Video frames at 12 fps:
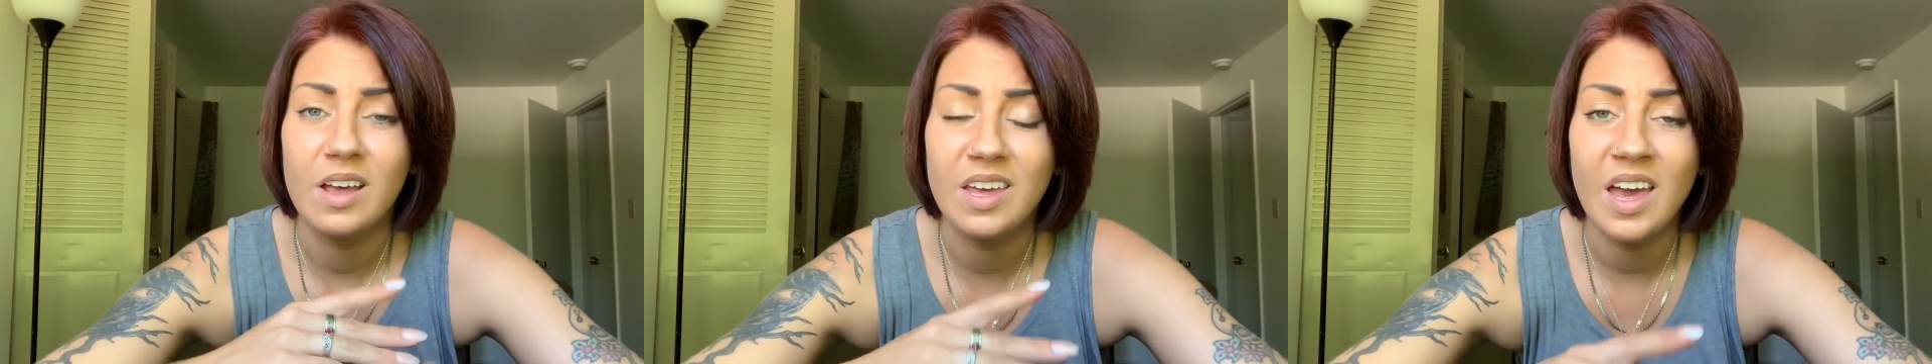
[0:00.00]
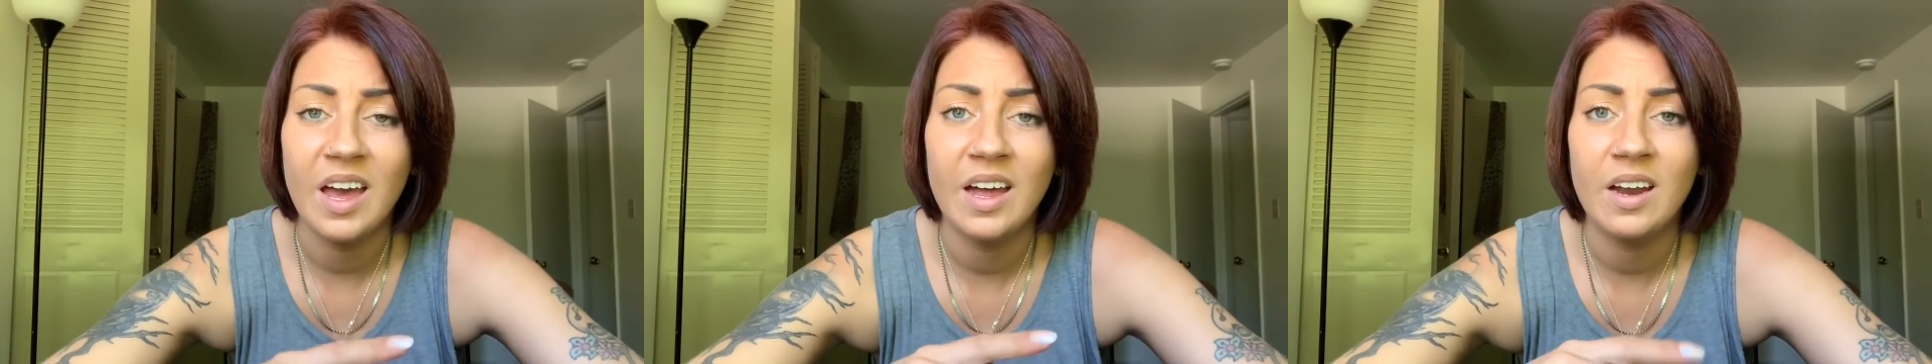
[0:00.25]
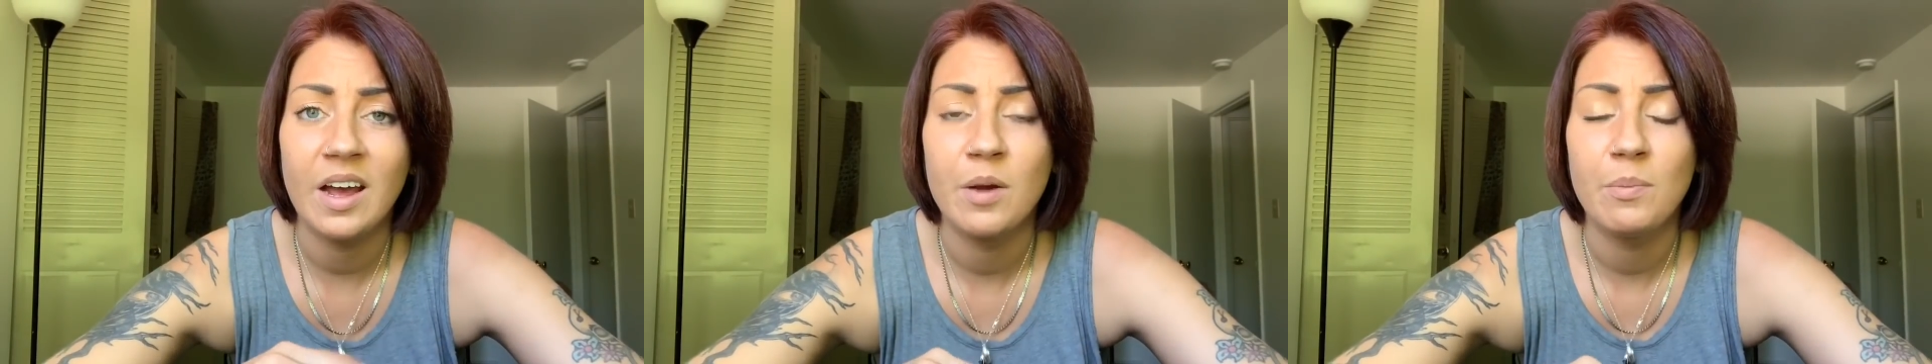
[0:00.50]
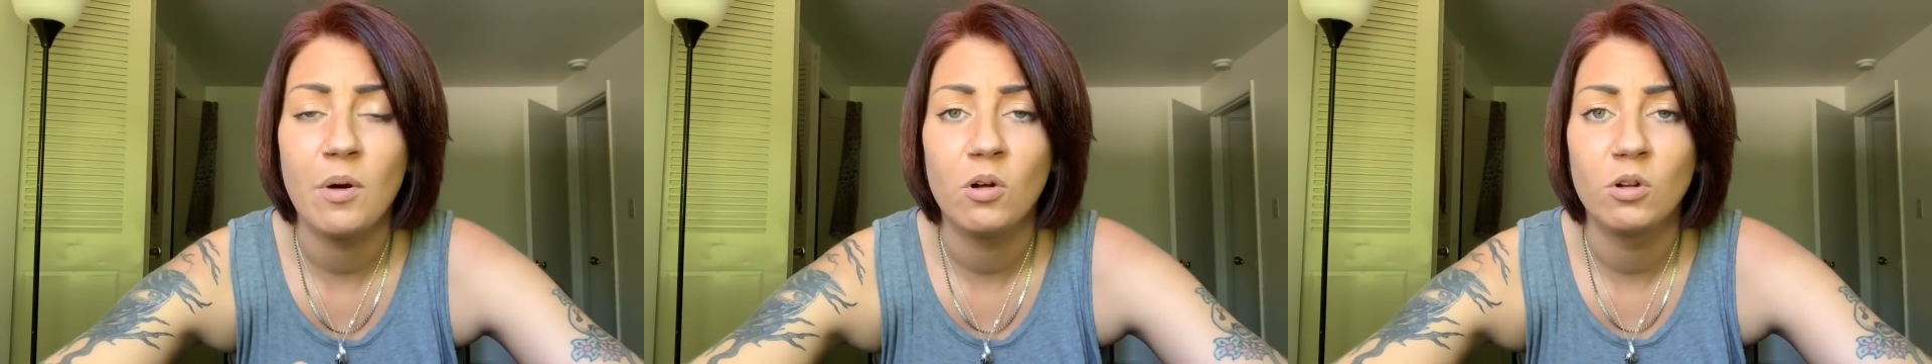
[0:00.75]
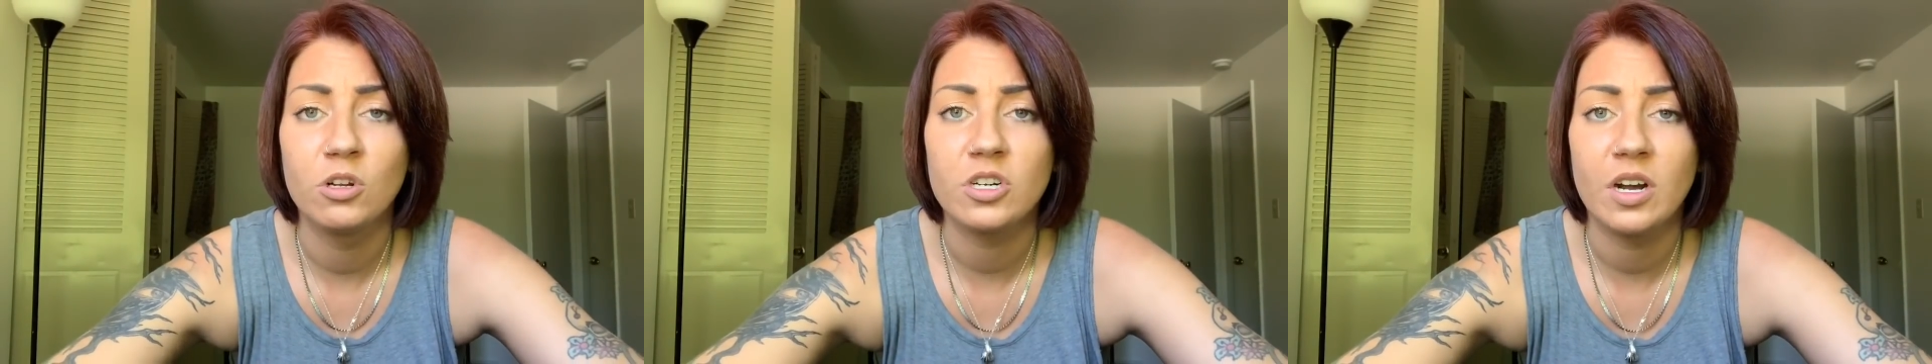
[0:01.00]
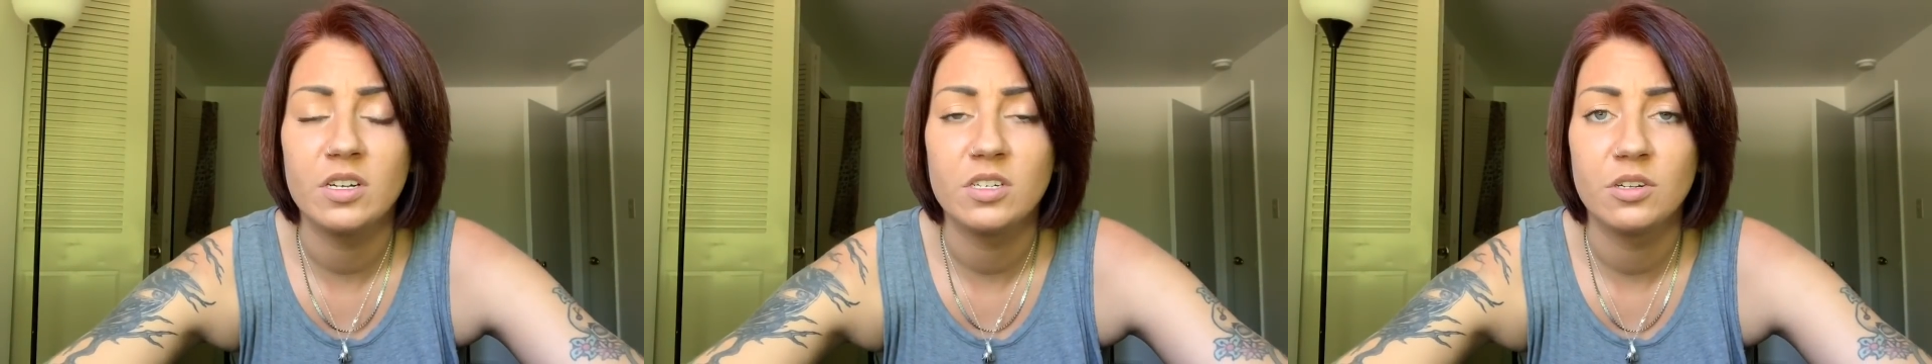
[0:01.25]
again, I
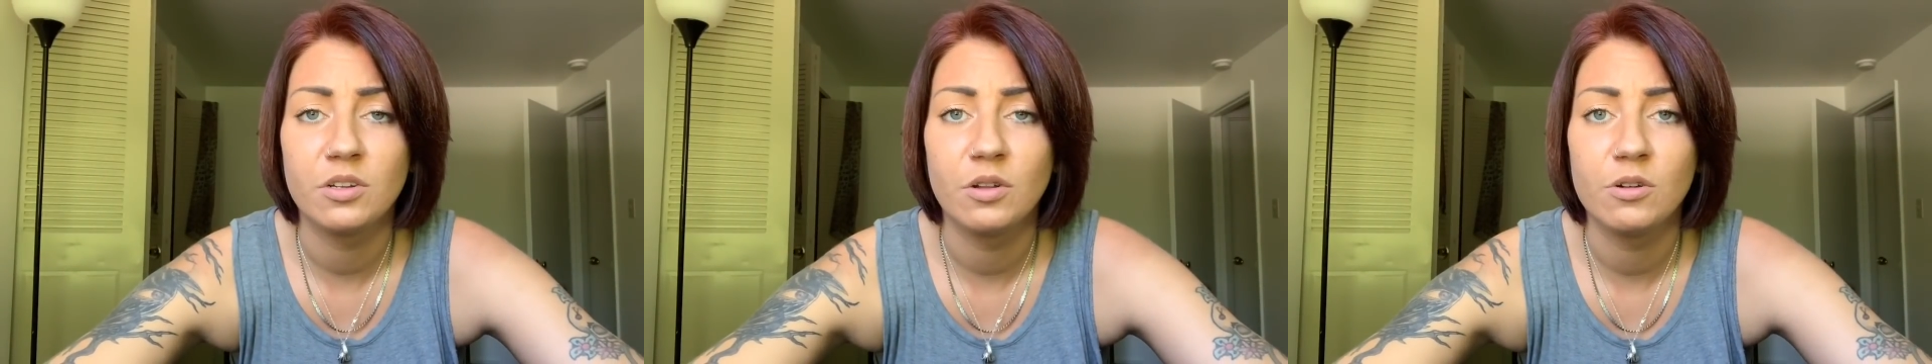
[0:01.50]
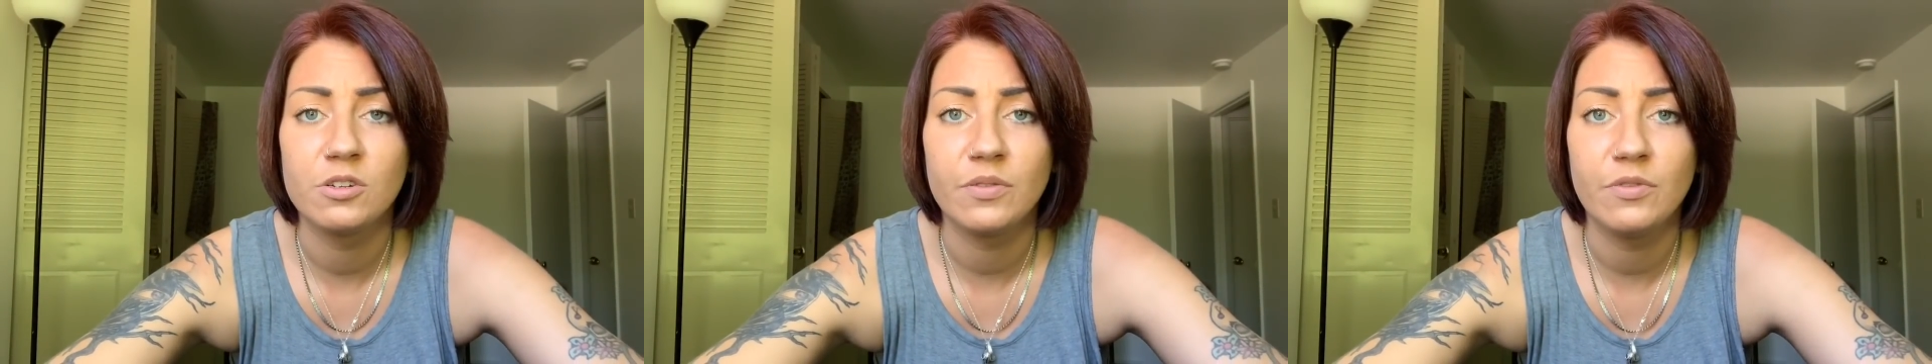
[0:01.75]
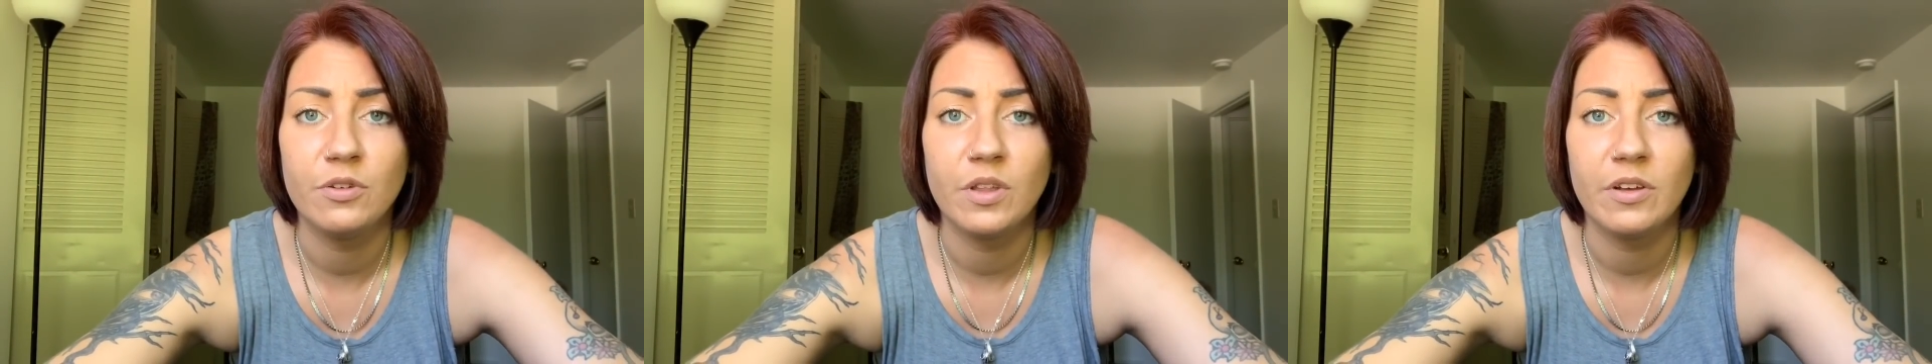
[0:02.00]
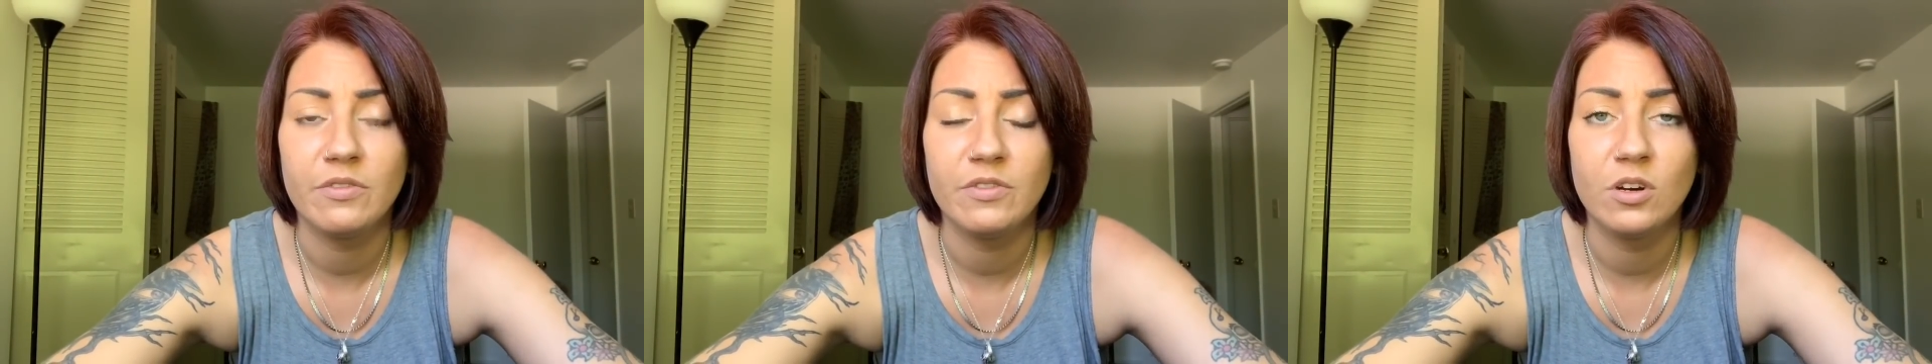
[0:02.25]
apologize to those of you that